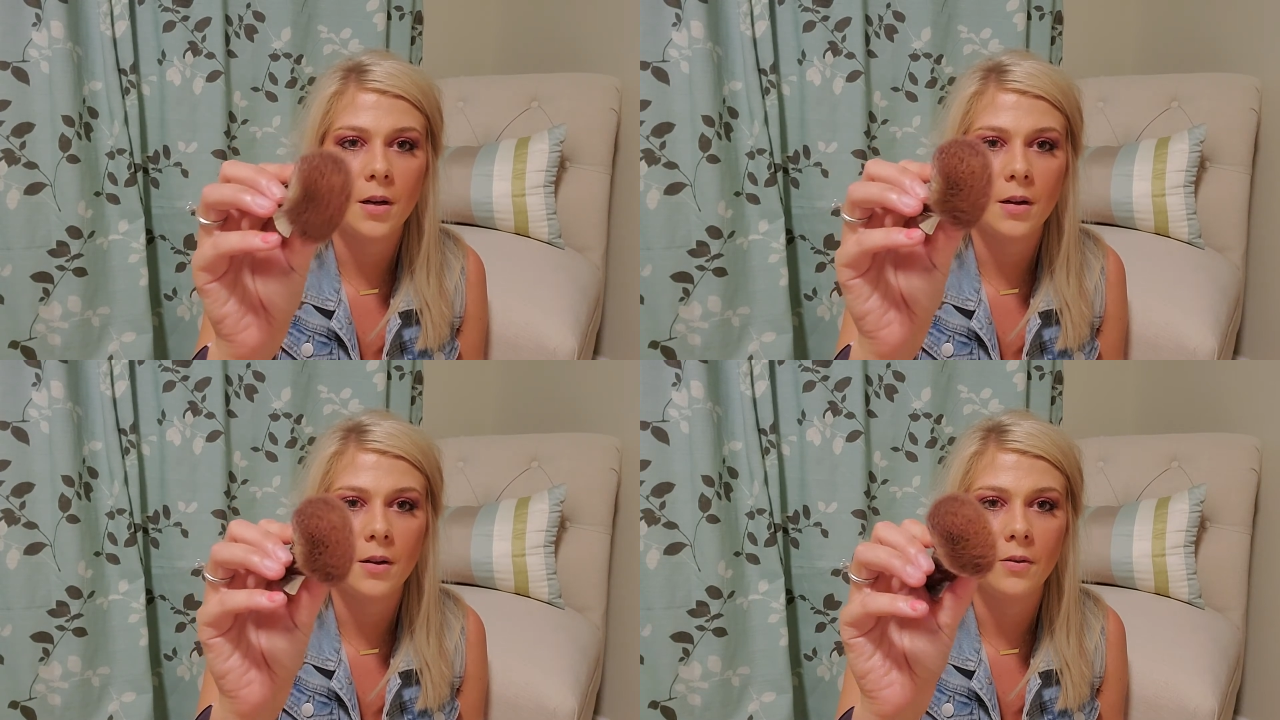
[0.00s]

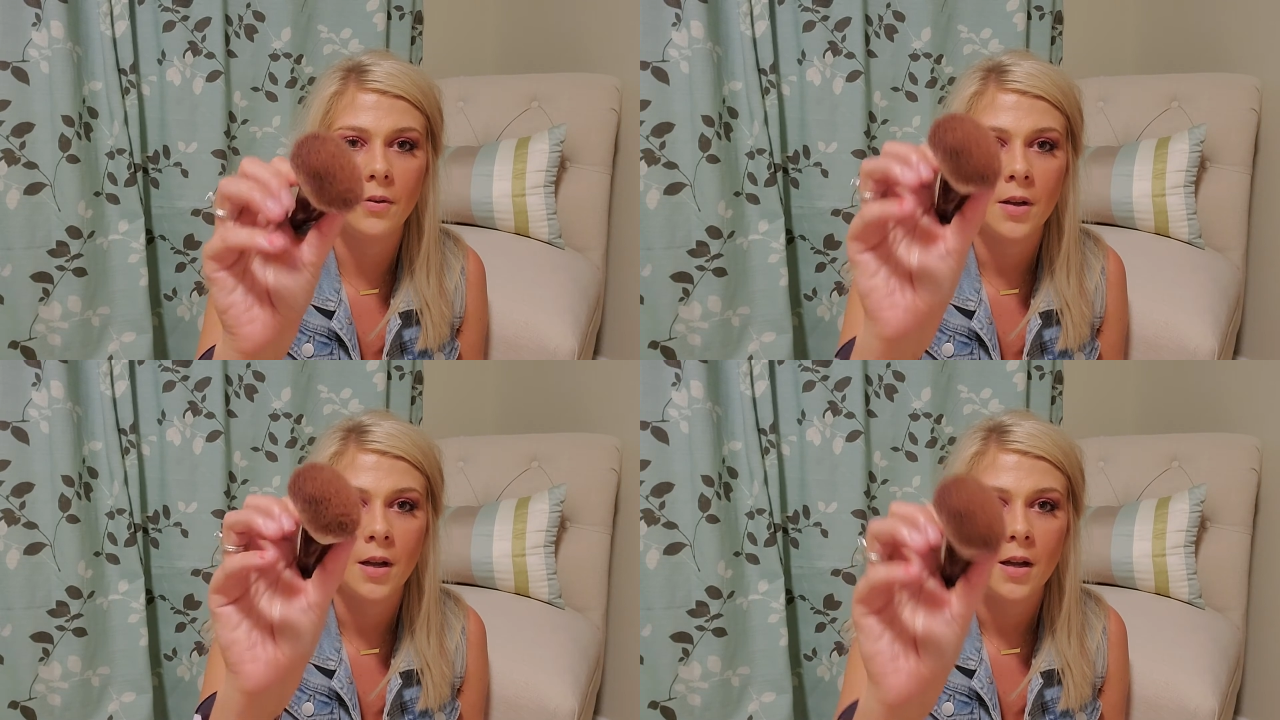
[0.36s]
of
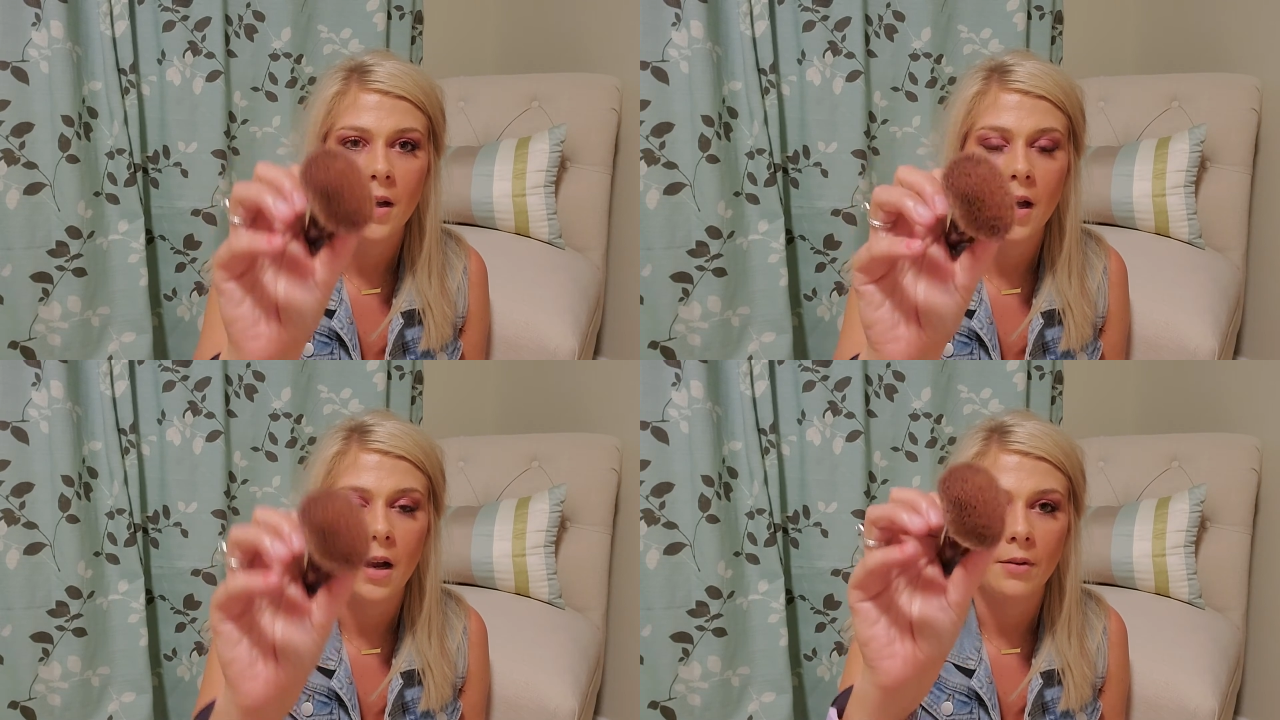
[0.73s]

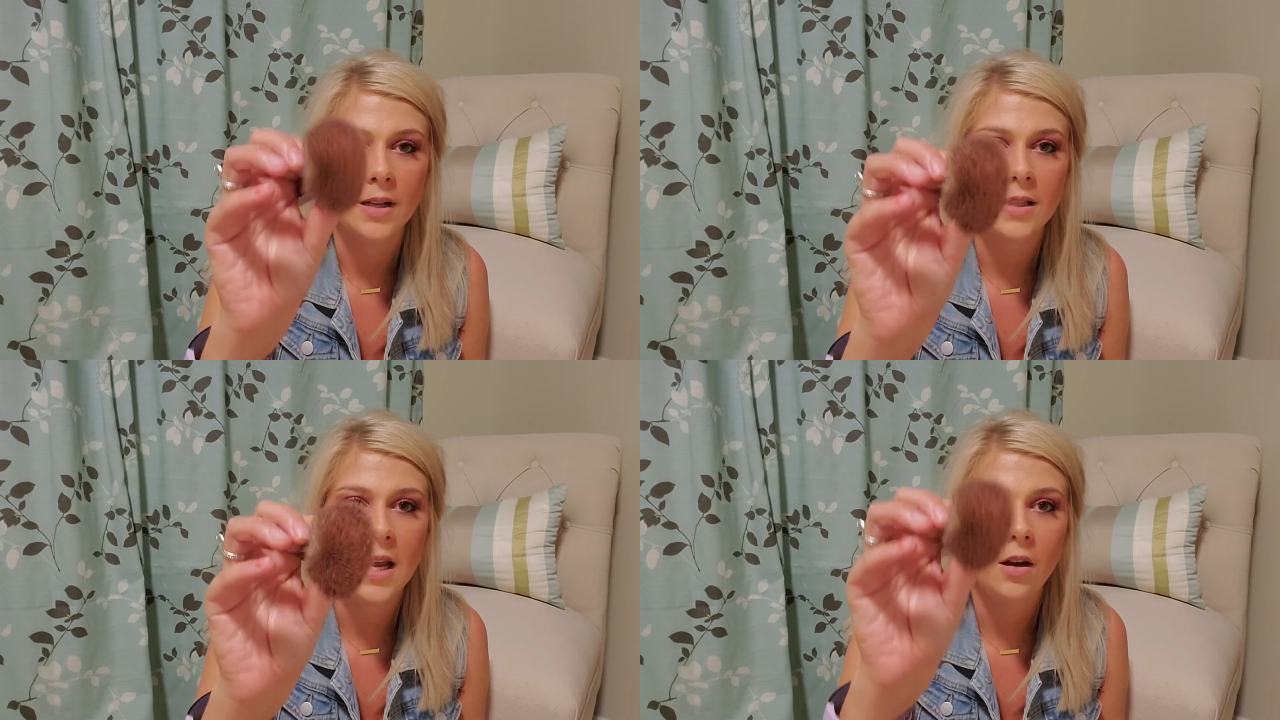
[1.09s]

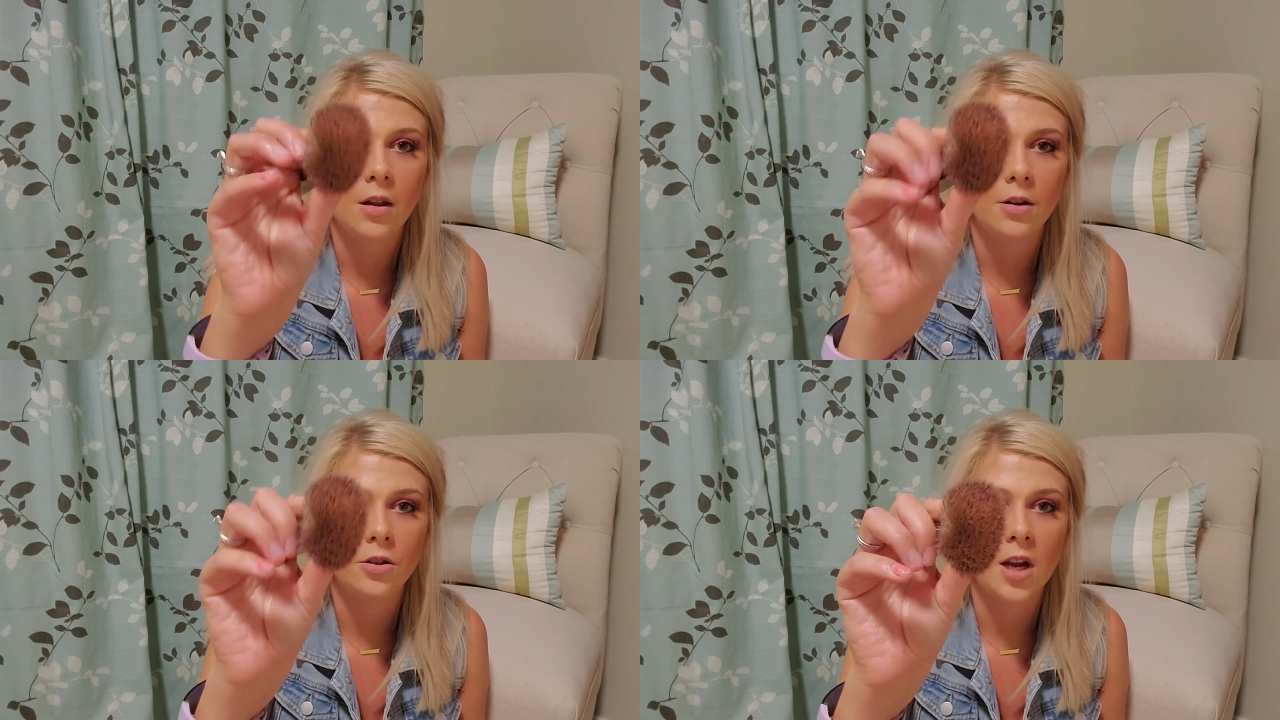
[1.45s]

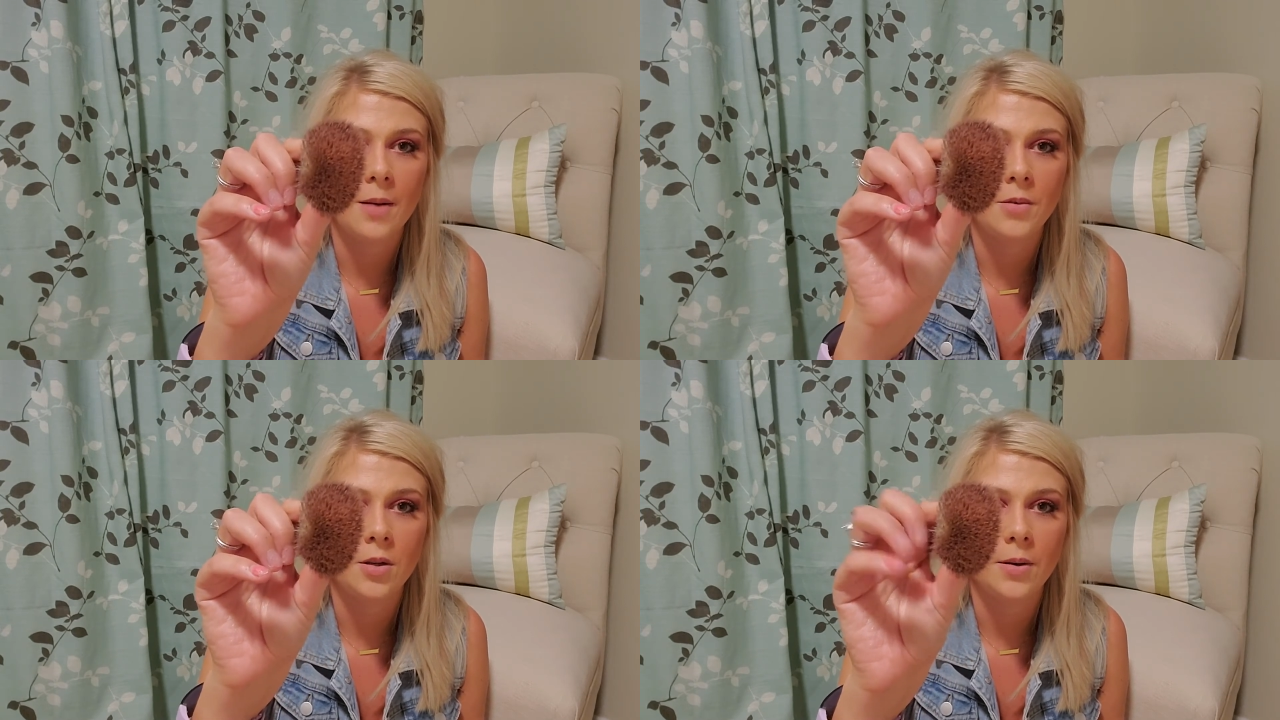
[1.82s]
rectangular
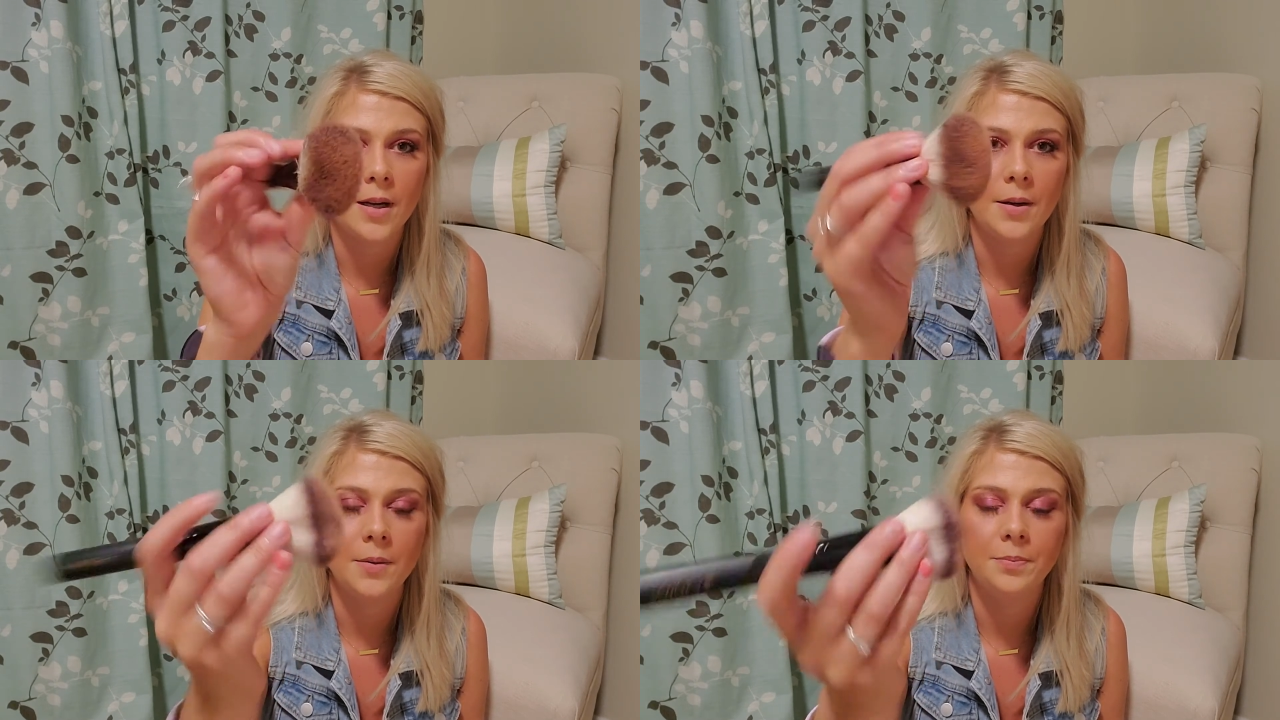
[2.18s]
shape to it